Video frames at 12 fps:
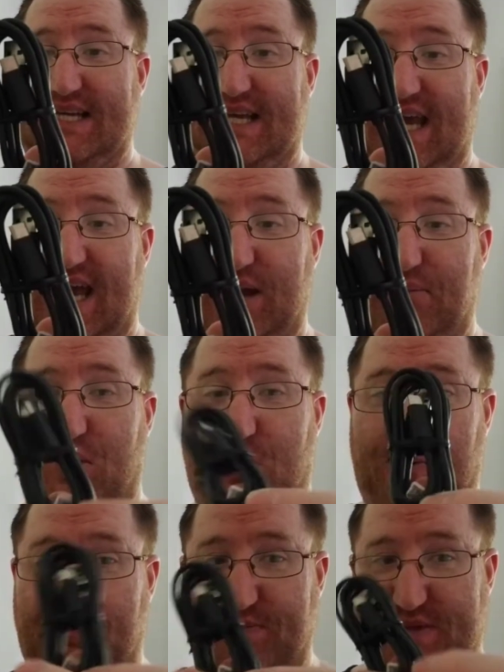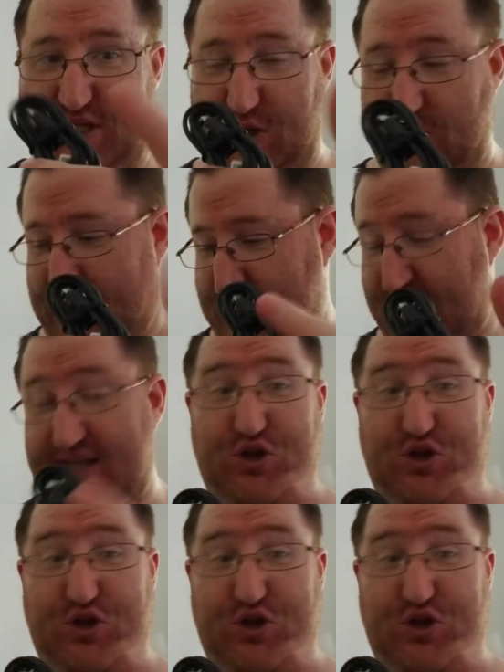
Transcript: cable, so it is